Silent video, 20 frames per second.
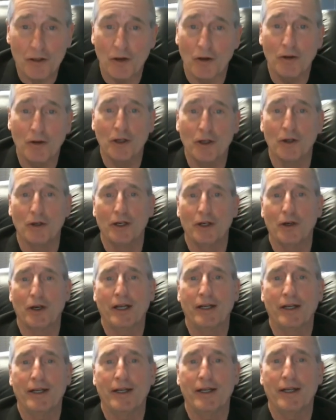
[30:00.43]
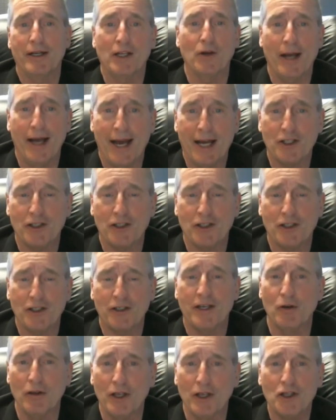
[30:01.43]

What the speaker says: So you're connecting, you're asking, you're